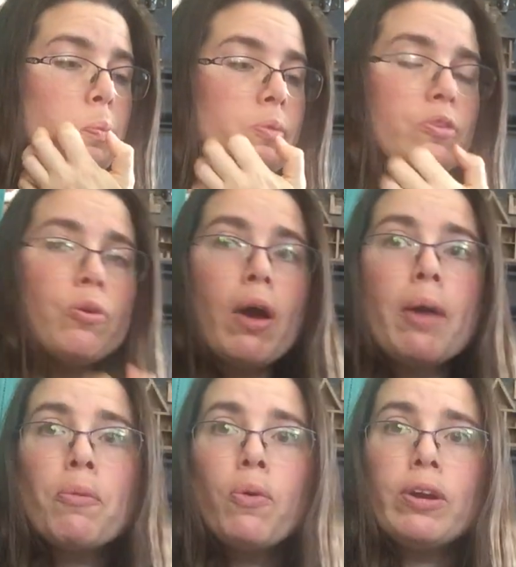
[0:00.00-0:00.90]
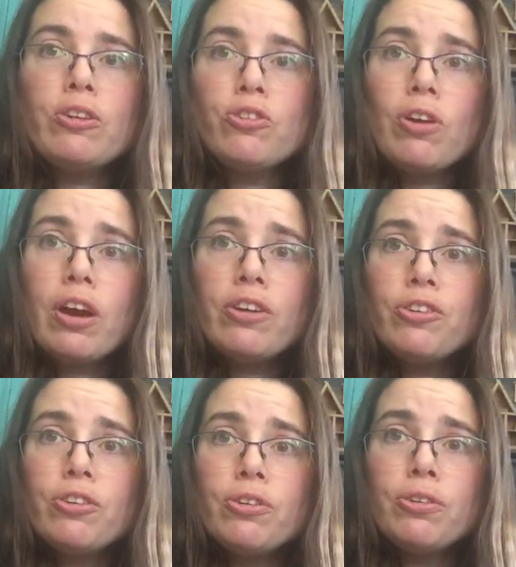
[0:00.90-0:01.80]
So I'm going to try
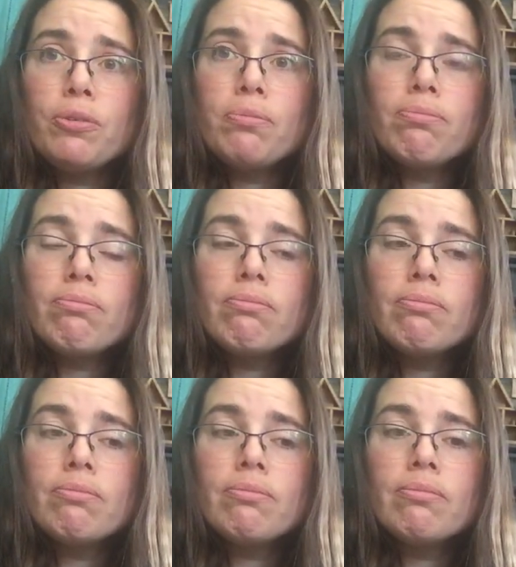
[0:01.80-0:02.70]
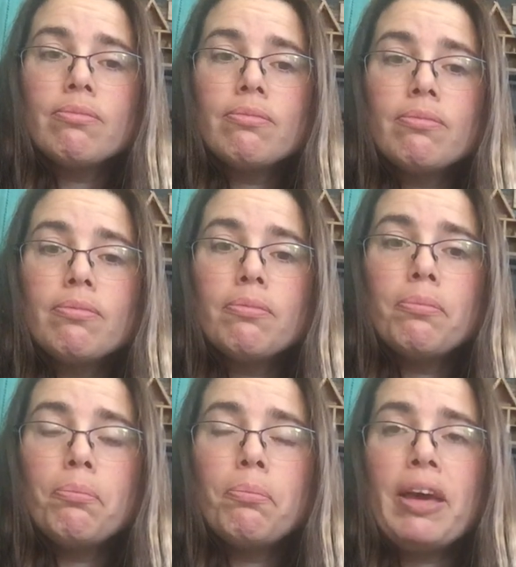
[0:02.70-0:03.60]
to
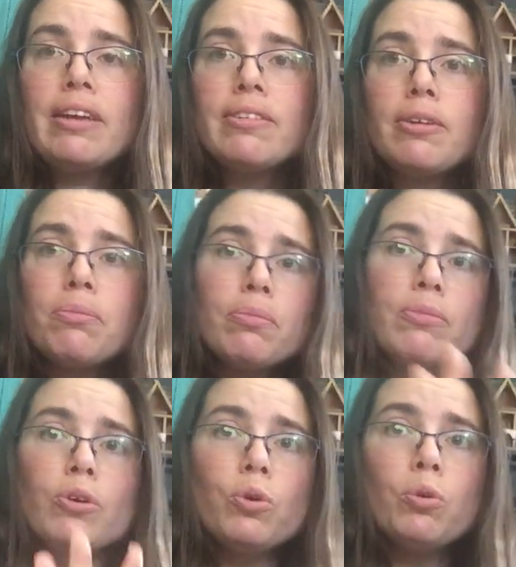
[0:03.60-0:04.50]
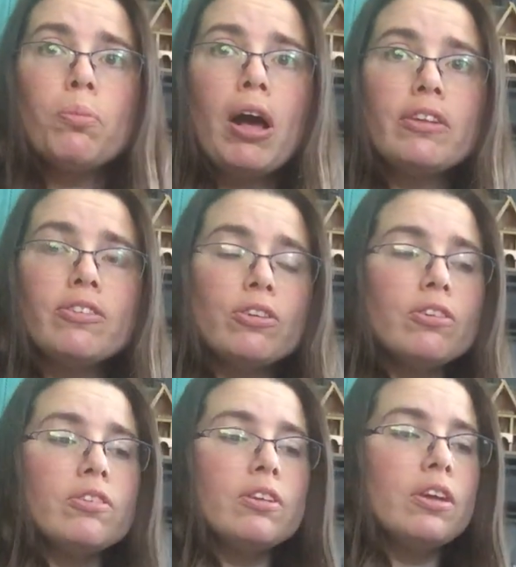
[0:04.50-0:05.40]
make some cool
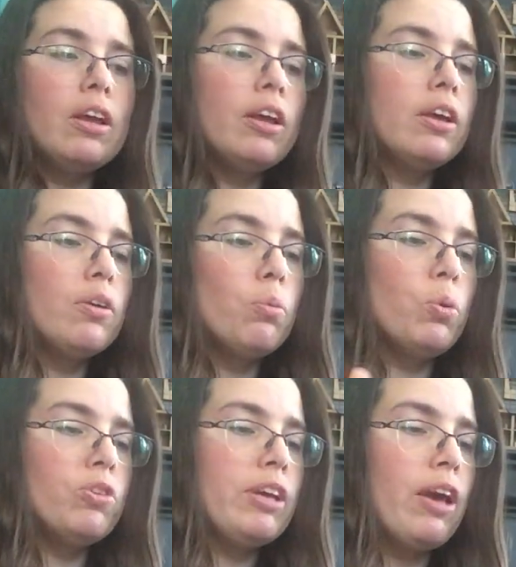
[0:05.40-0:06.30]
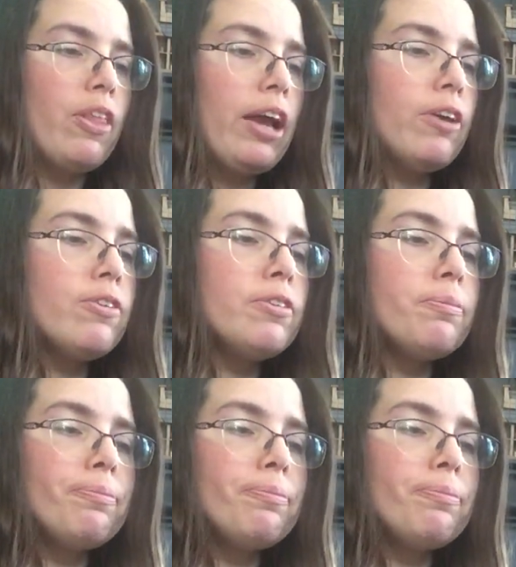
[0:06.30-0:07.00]
monsters. We'll see how that goes.